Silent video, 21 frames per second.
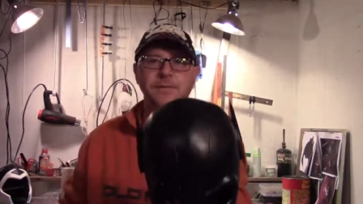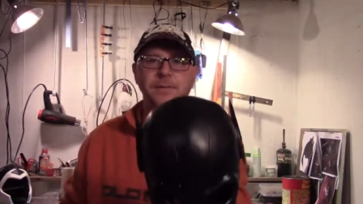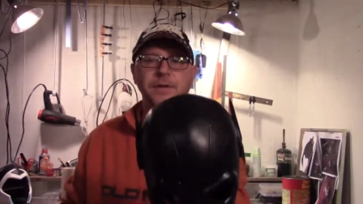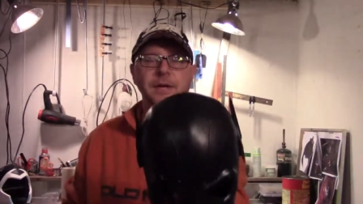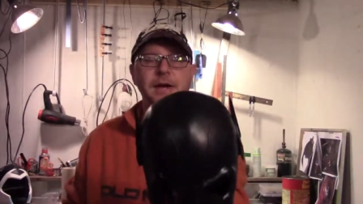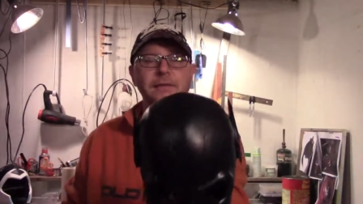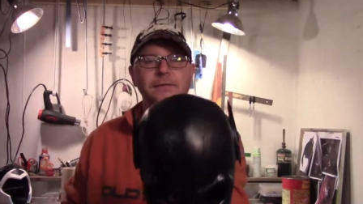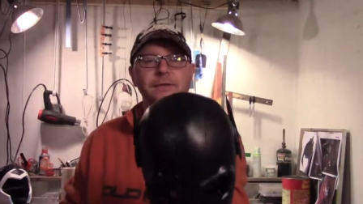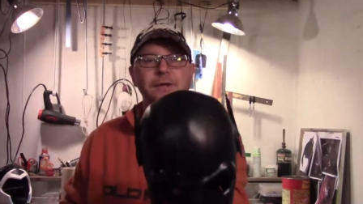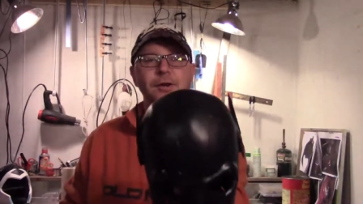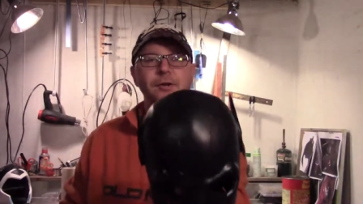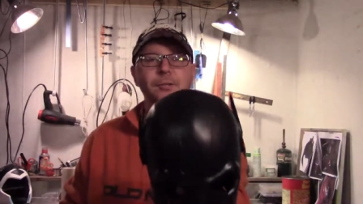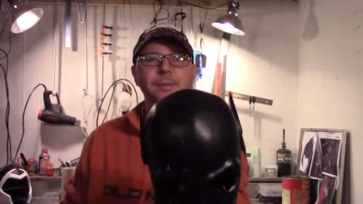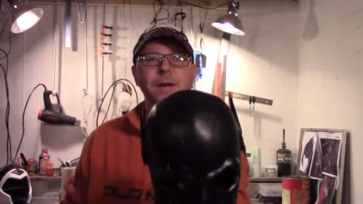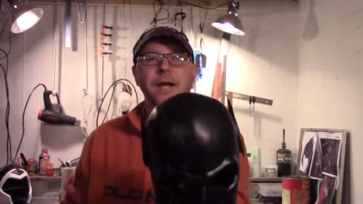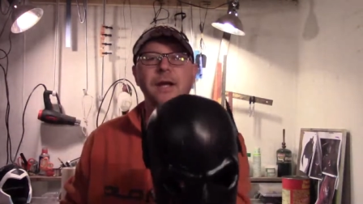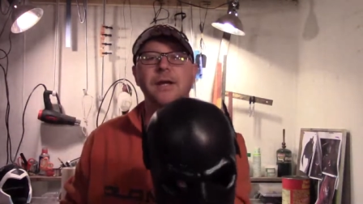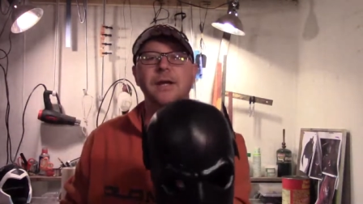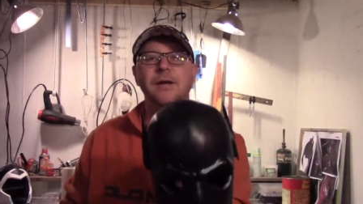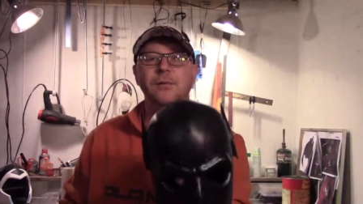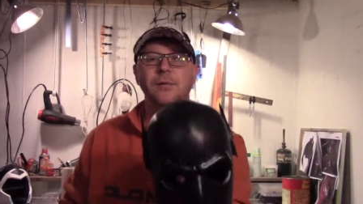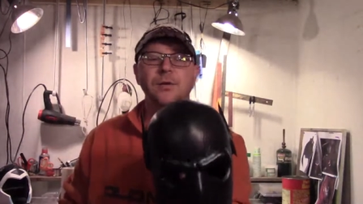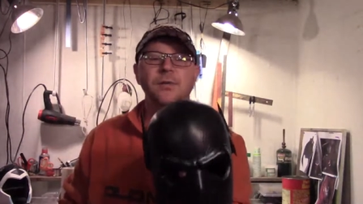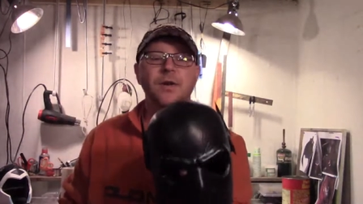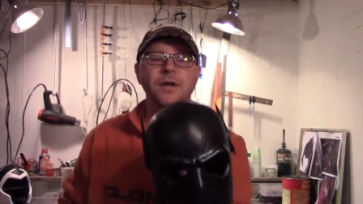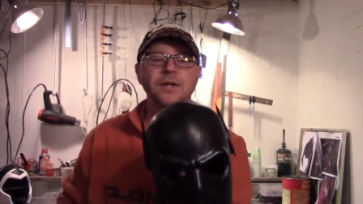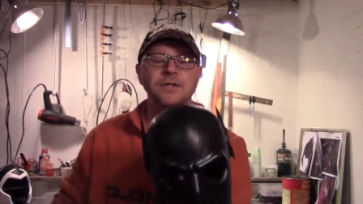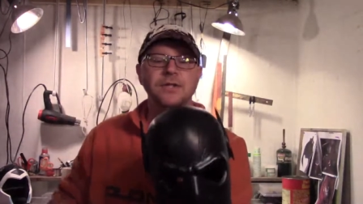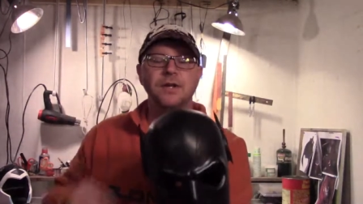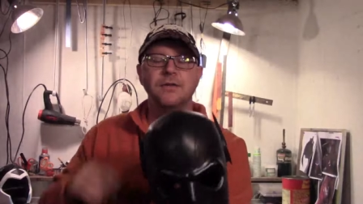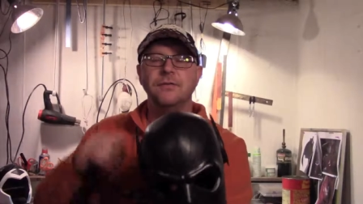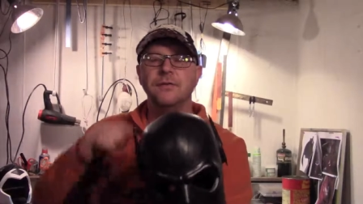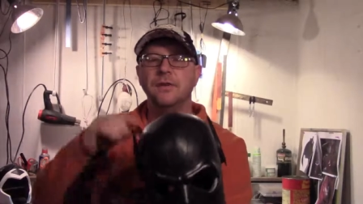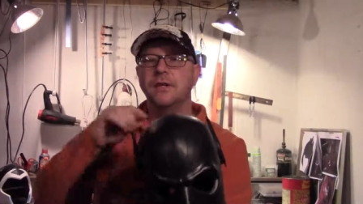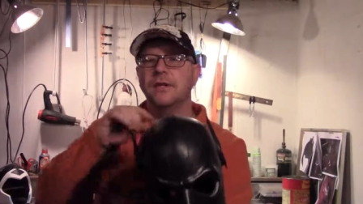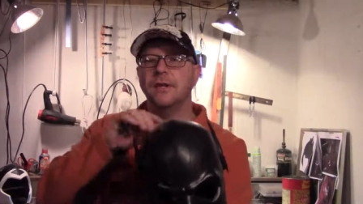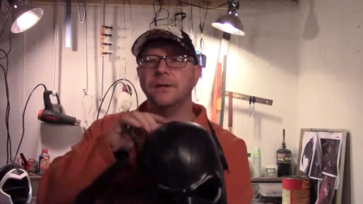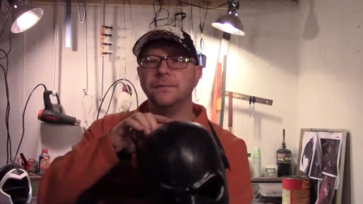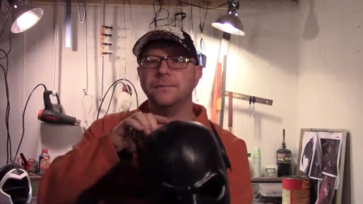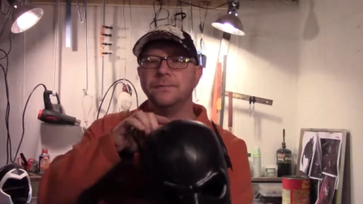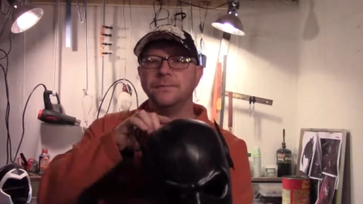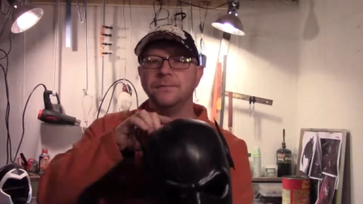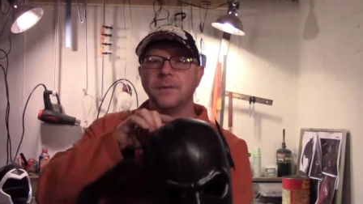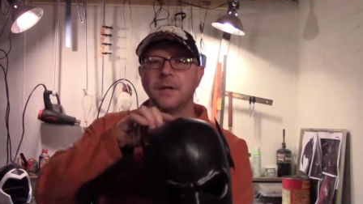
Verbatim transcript: but have to go back and rewatch that video.